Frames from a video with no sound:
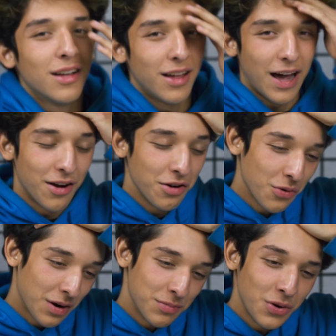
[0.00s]
Like, I don't know
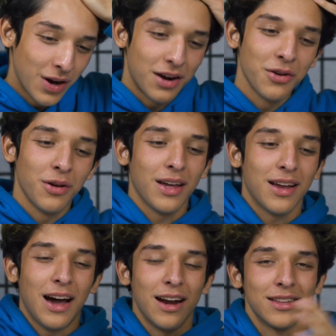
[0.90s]
what I'm doing. I don't know
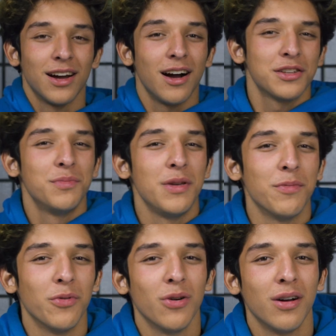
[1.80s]
like, how to talk to
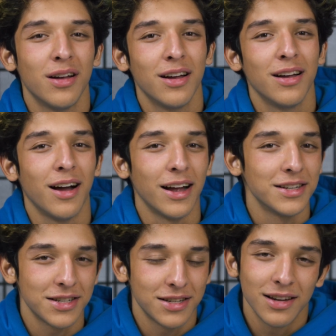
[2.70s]
people. I
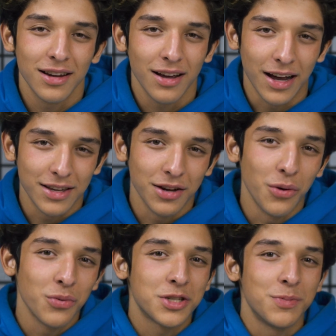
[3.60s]

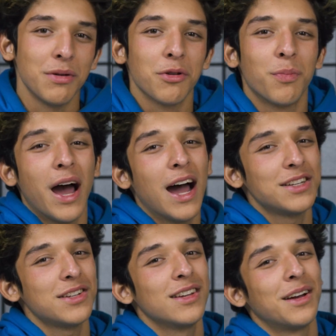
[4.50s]
don't speak with
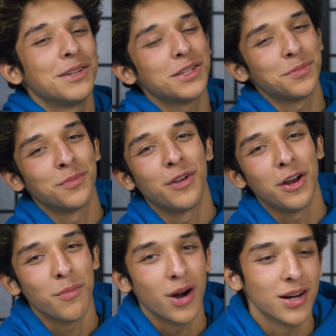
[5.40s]
passion. I'm
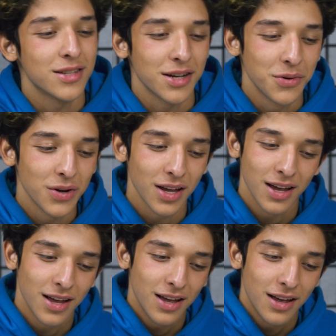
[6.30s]
very monotone.
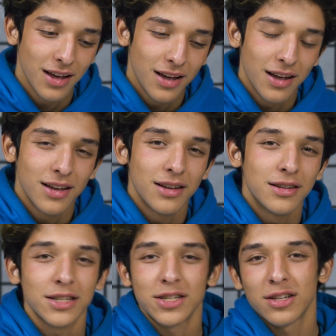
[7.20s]

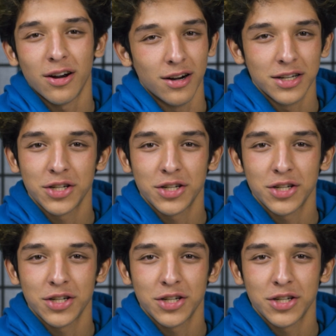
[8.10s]
Just try